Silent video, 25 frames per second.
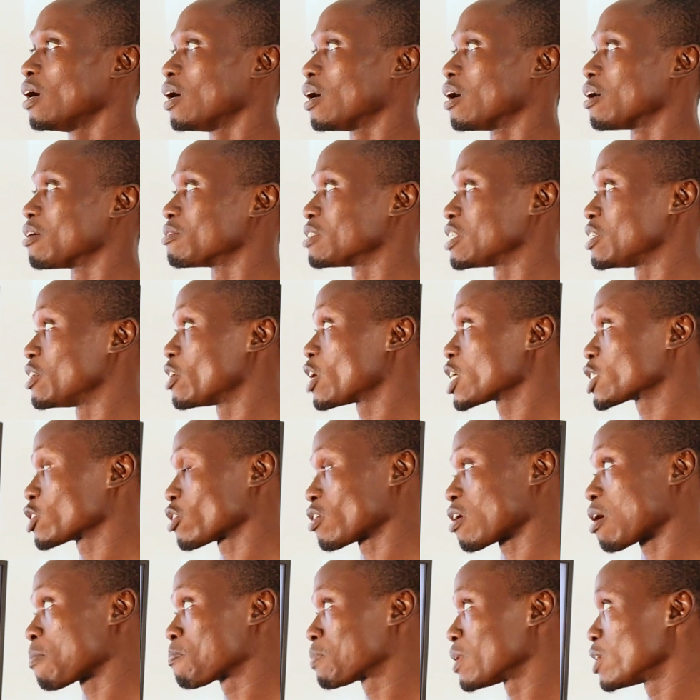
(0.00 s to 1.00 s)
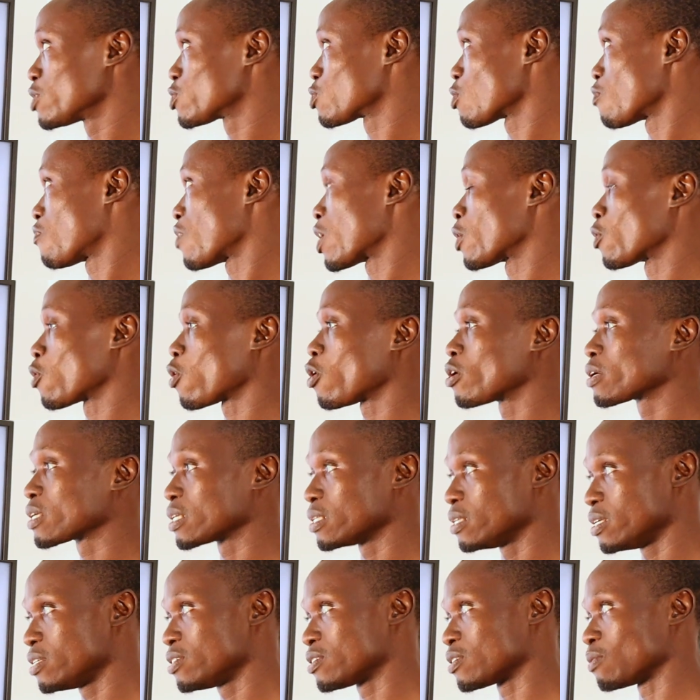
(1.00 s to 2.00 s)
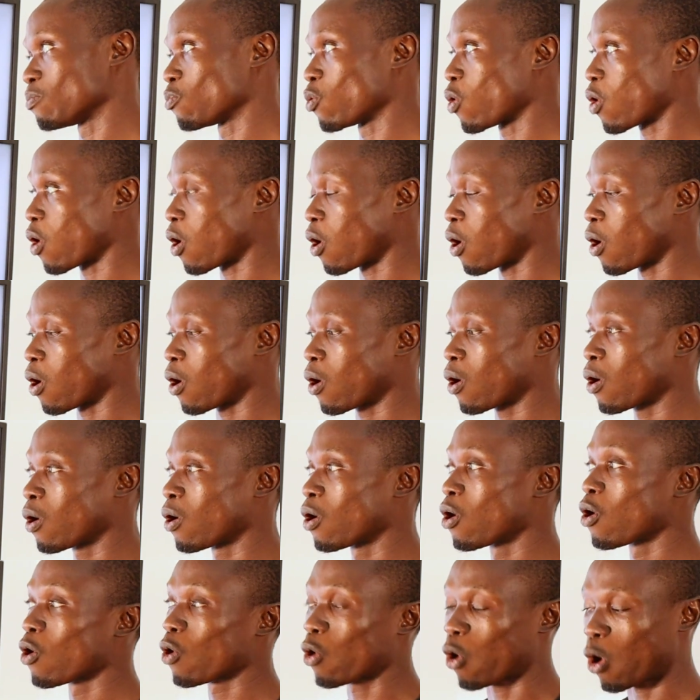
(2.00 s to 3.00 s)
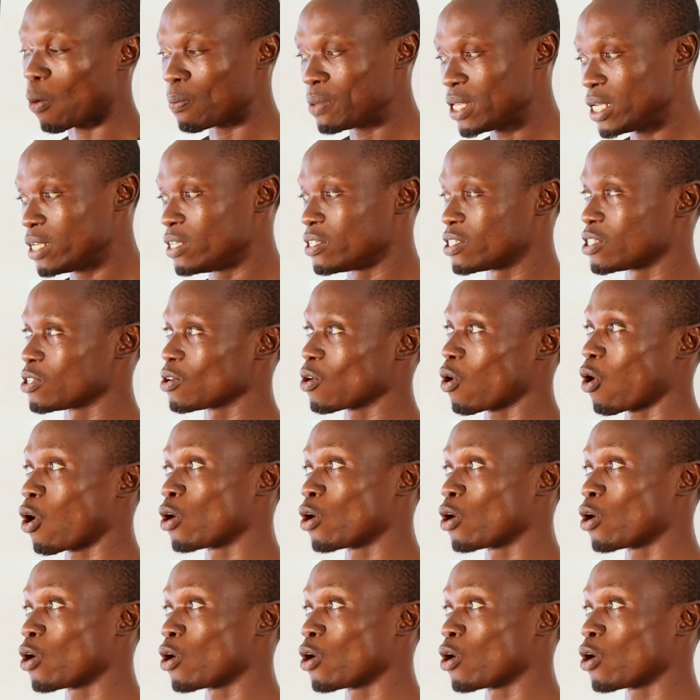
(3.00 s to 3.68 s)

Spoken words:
the natural place of an organism or community,